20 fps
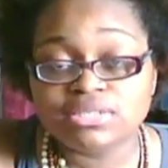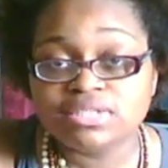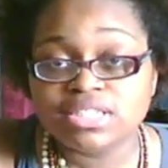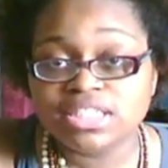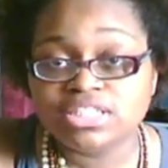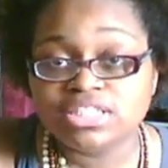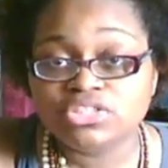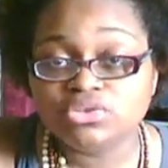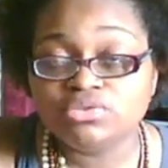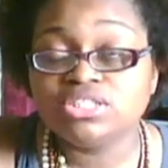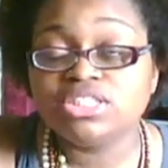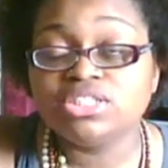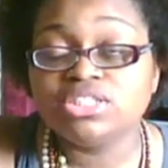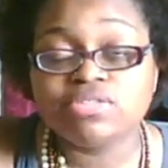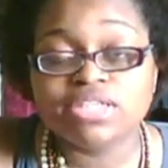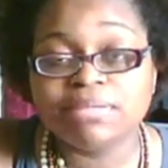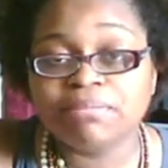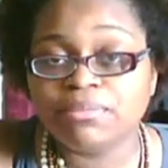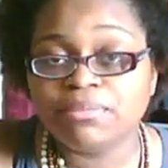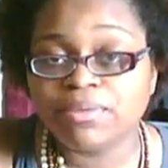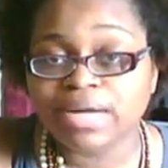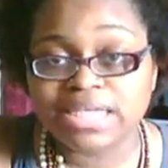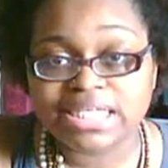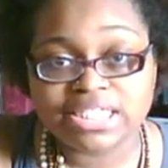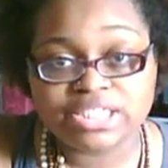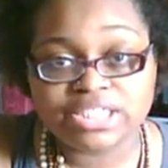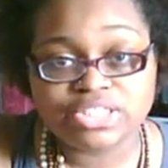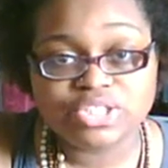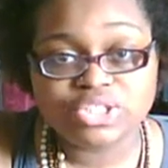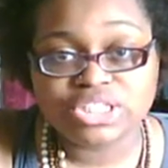still get
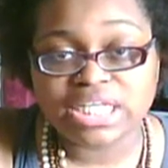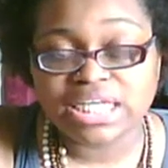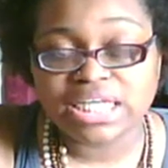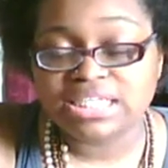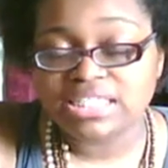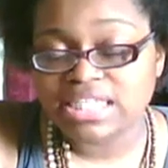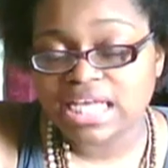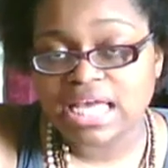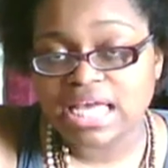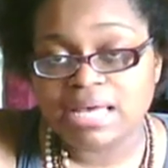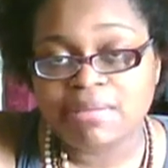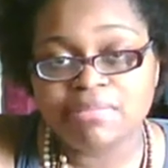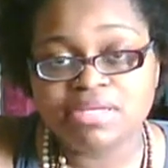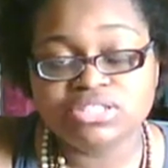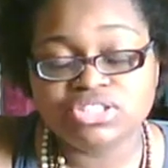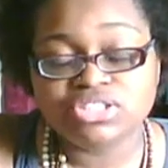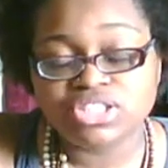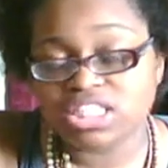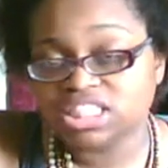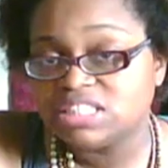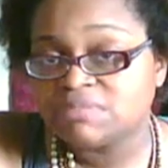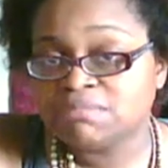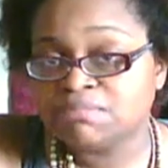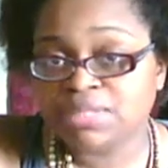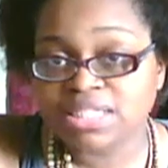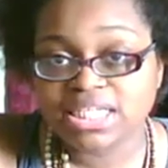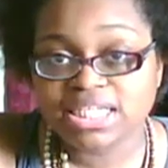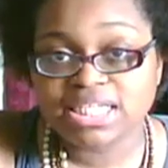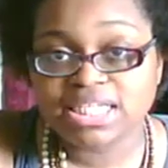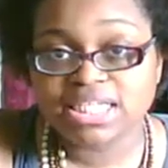breakage and damage and split
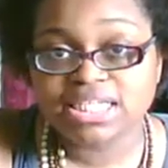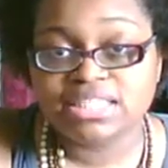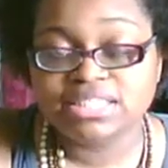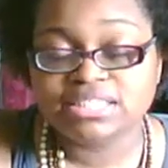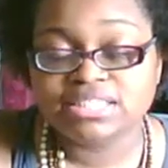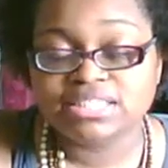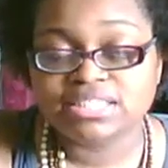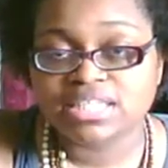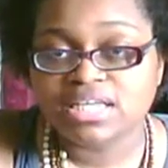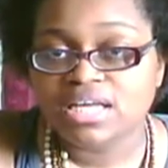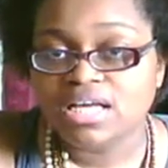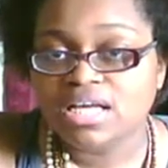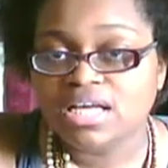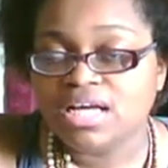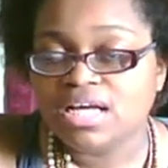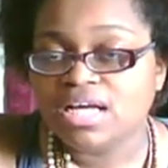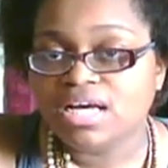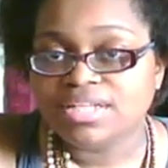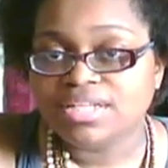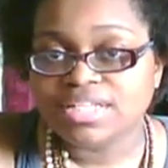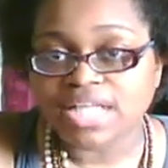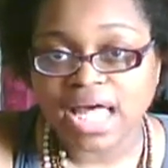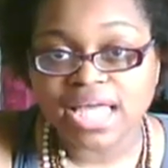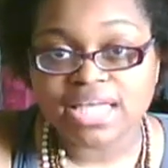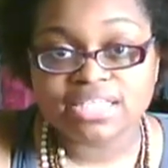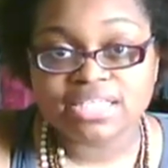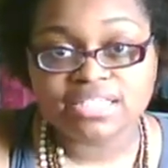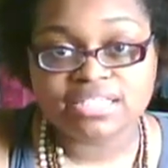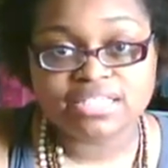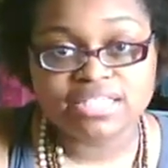ends like
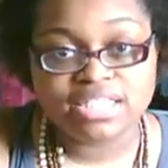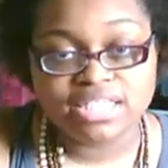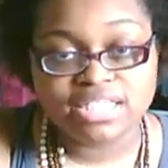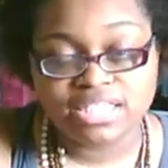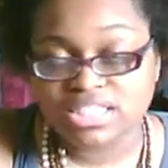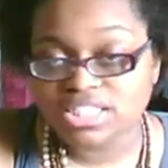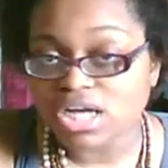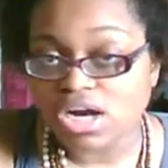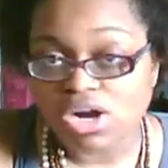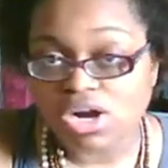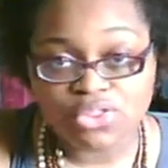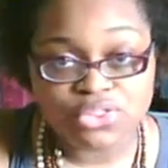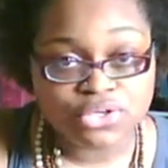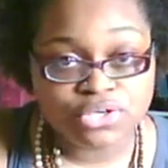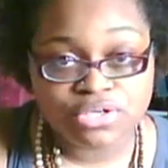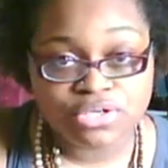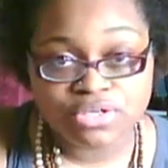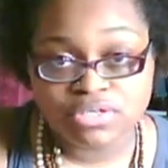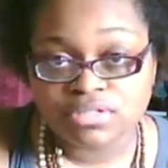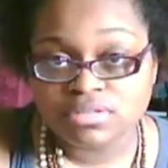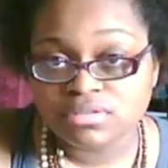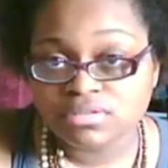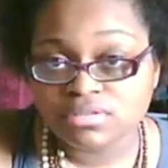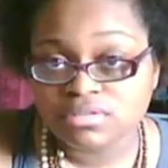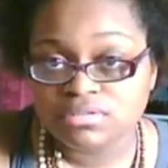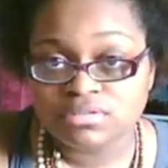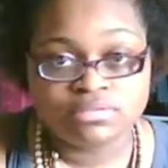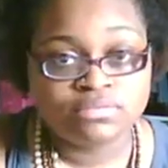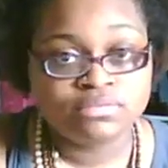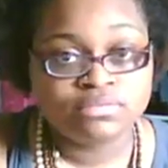any other
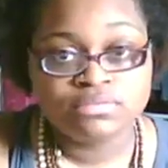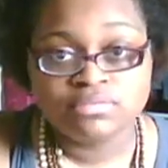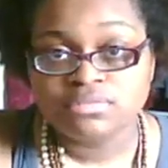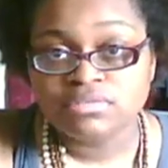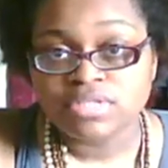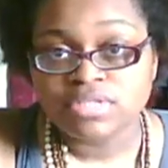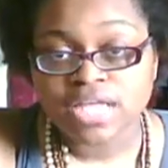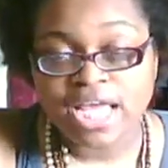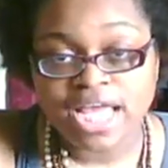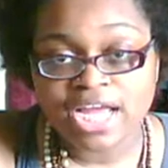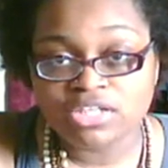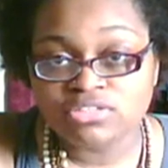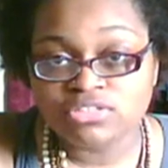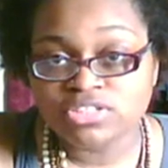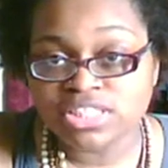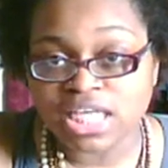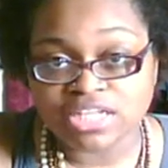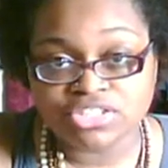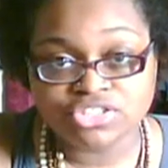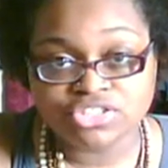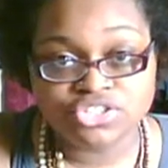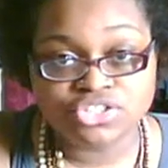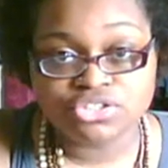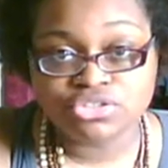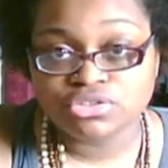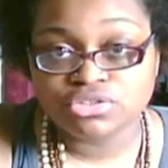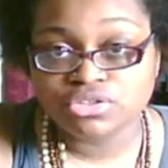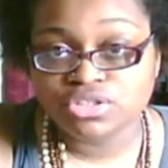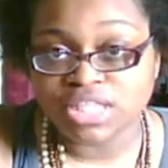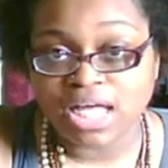hair texture,
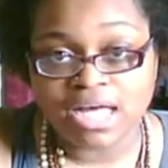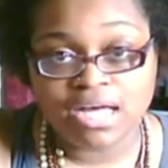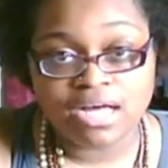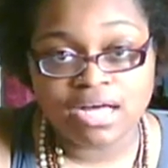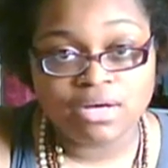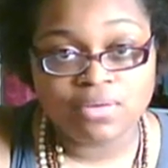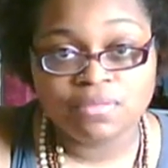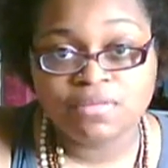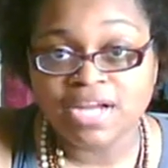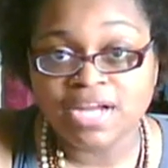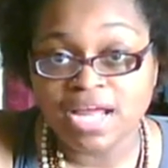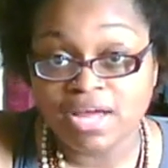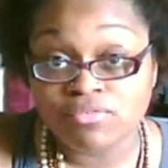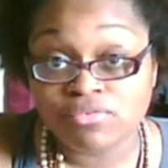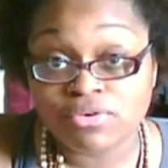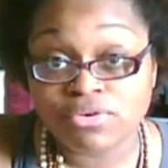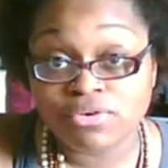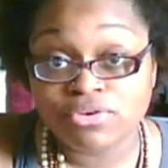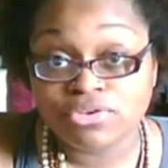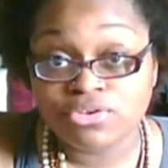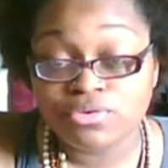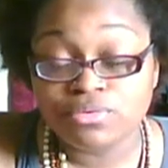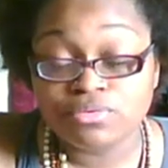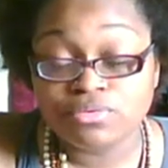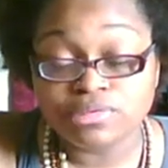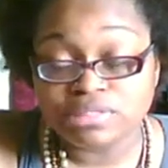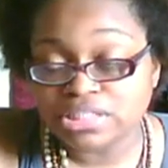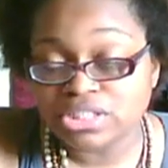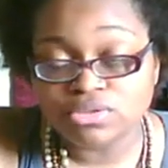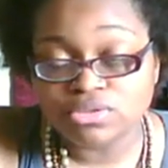style, whatever. You
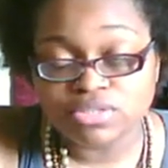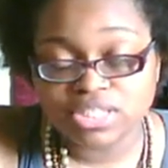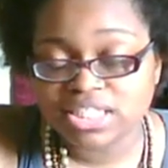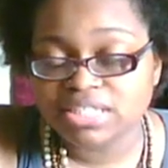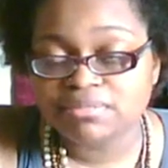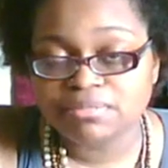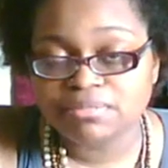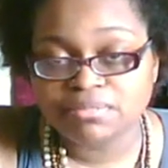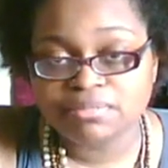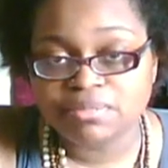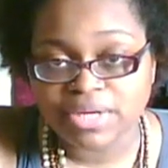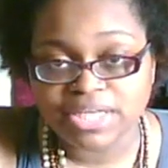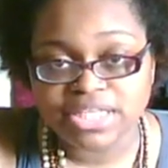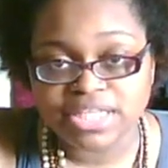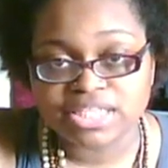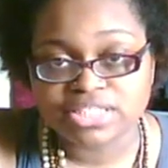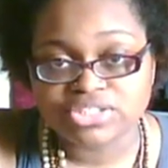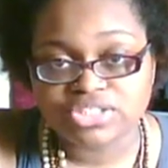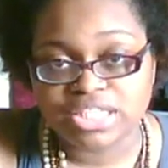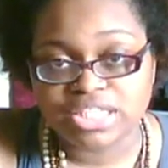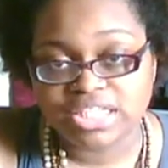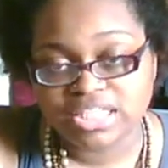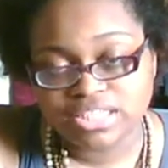still get breakage, and